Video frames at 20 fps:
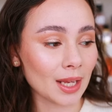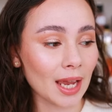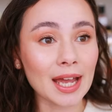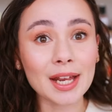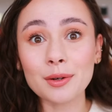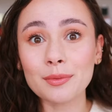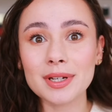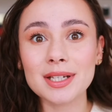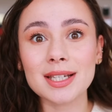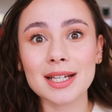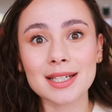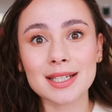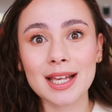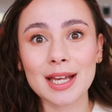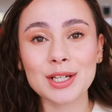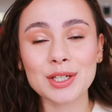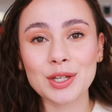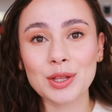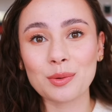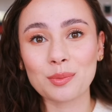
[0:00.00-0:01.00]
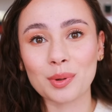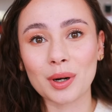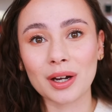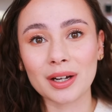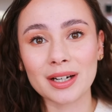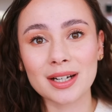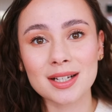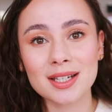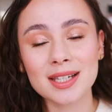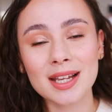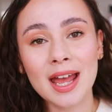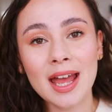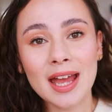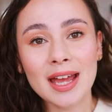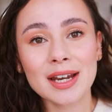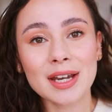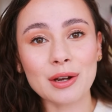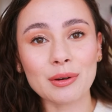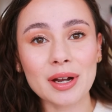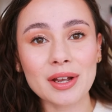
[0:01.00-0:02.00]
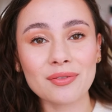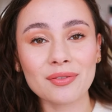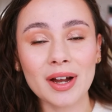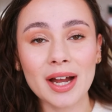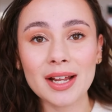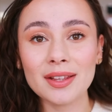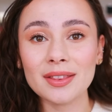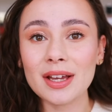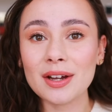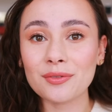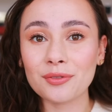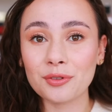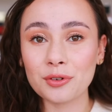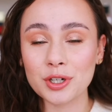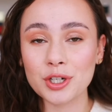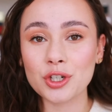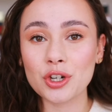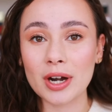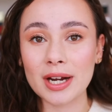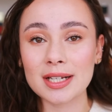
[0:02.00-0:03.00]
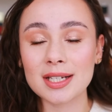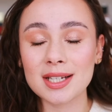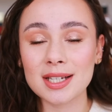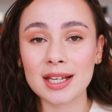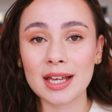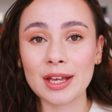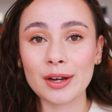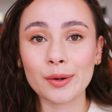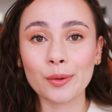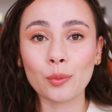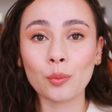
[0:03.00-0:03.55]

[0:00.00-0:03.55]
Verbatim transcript: Anyways, let's get into the products. Now, I find that for dry skin,